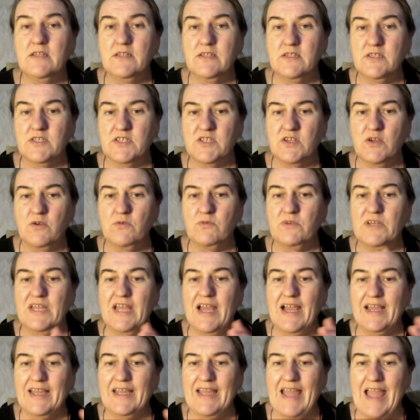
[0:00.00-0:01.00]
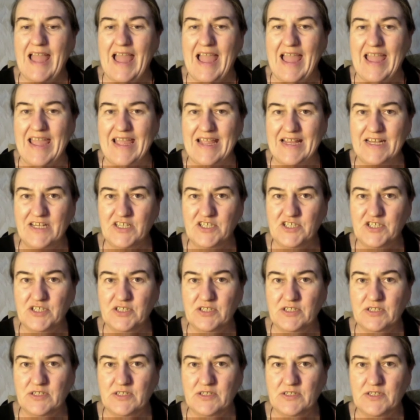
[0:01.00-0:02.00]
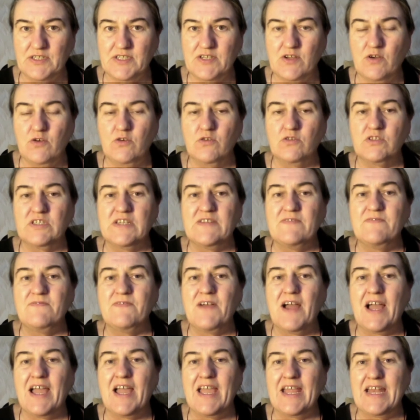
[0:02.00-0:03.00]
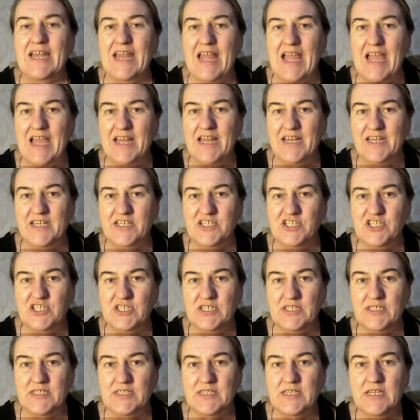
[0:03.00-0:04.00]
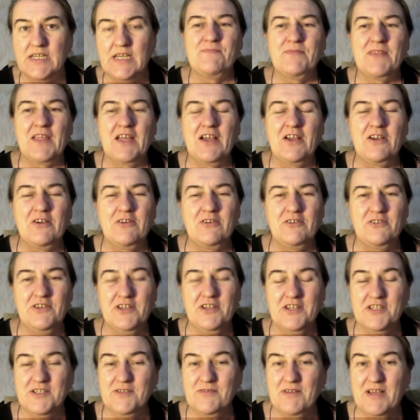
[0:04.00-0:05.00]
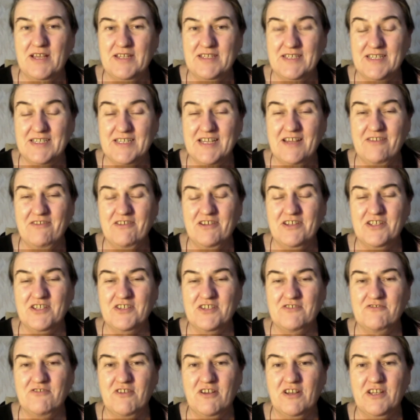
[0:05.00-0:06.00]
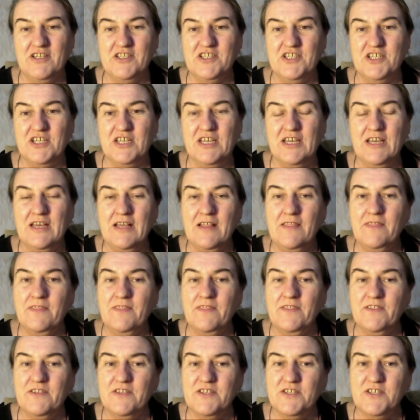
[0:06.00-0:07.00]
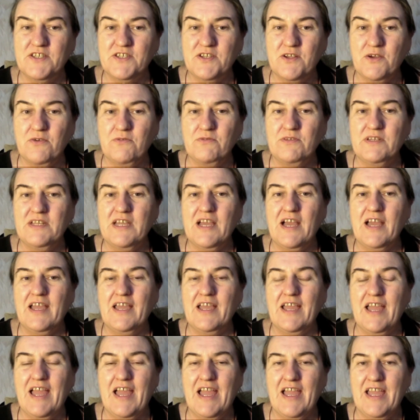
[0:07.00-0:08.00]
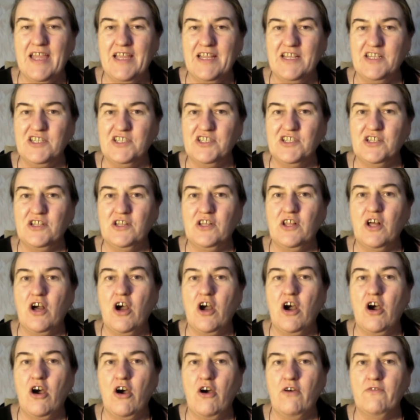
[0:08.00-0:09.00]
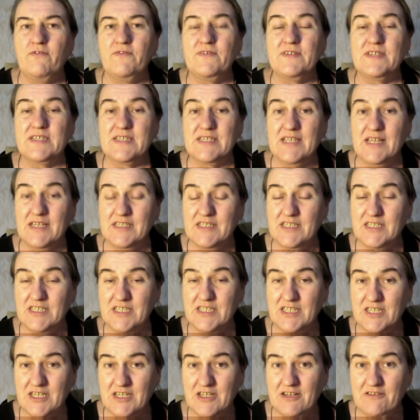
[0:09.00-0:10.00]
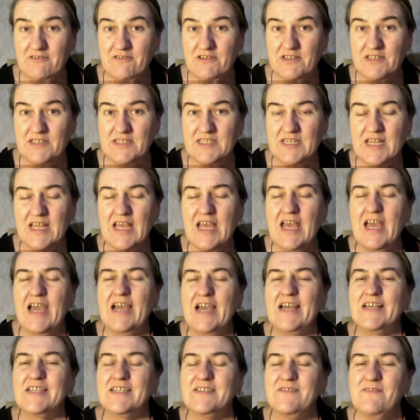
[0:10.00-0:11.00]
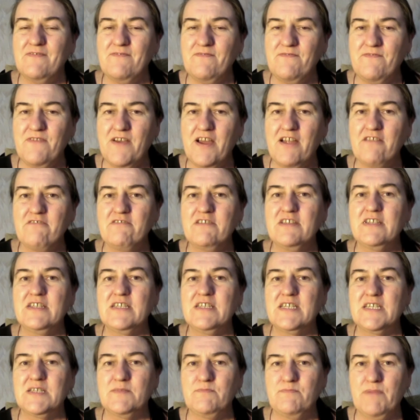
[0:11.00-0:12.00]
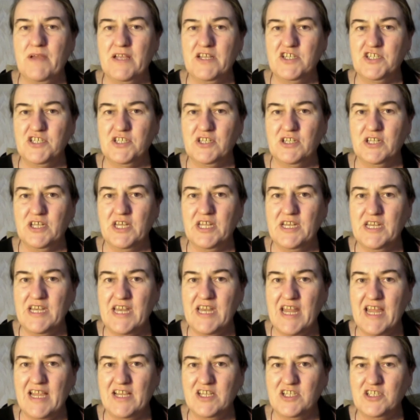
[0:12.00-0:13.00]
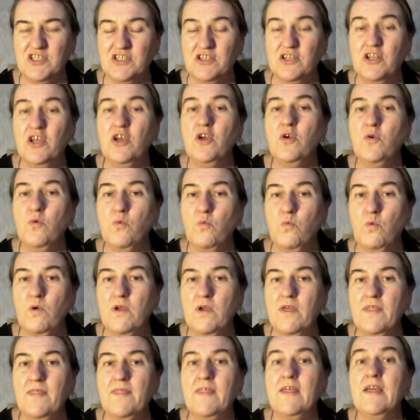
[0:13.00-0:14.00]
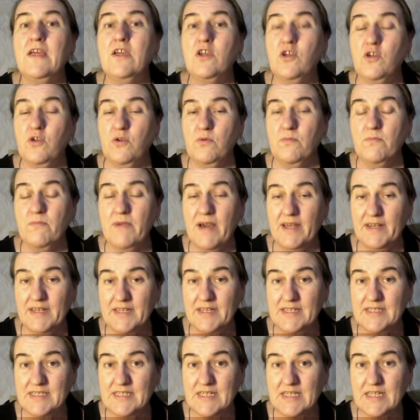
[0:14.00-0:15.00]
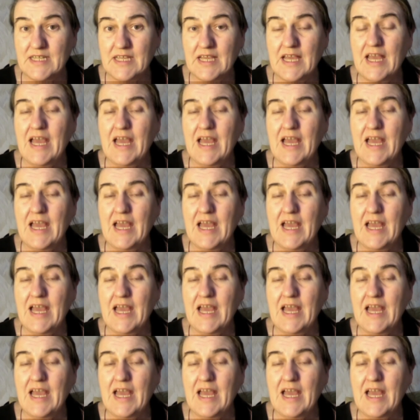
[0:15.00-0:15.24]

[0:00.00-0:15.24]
zodiac angels or divine energies. According to esoteric astrology, the zodiac angel of Sagittarius has a very special connection with humanity